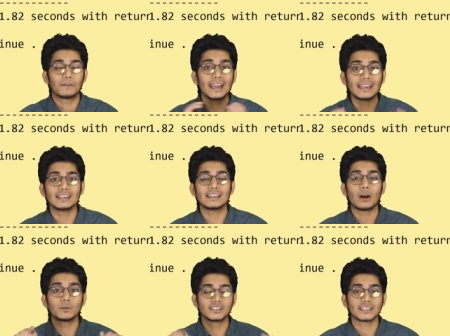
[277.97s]
any
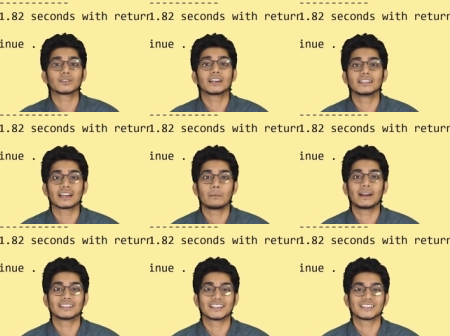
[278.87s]
doubt just write in the
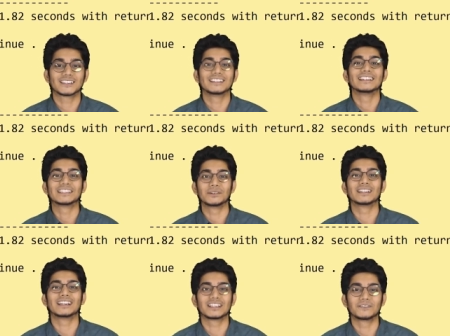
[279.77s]
comment section see you in
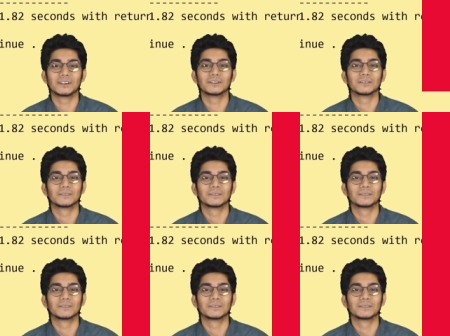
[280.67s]
the next video